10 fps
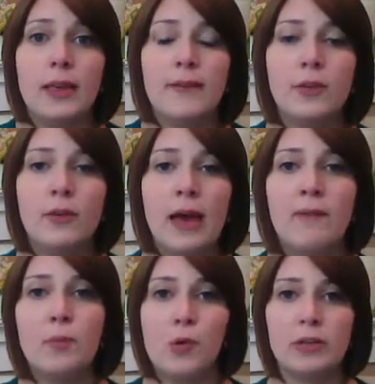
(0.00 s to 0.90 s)
If you
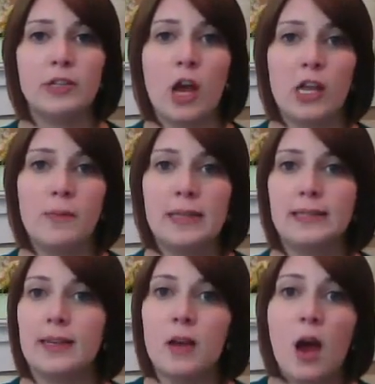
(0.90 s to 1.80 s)
have important
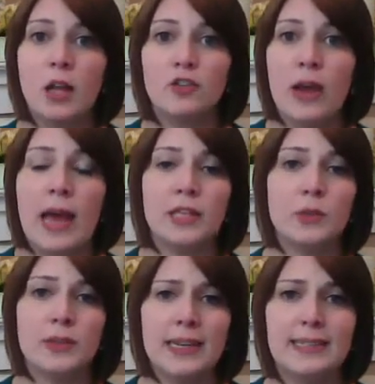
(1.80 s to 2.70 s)
documents like contracts
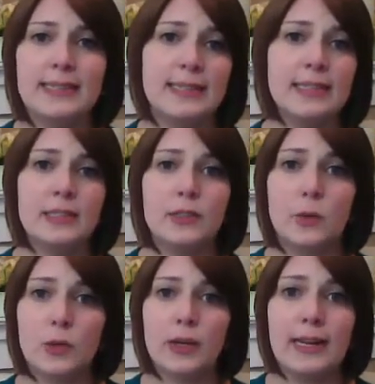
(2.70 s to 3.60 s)
or licenses
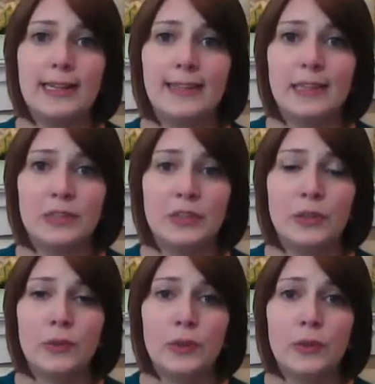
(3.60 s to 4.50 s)
or anything else that
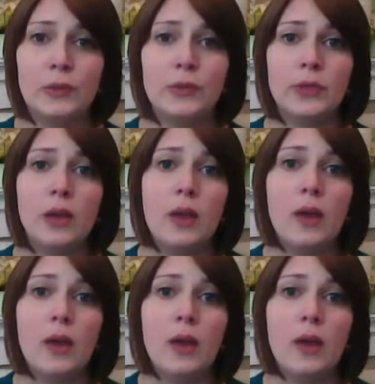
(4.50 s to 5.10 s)
you use,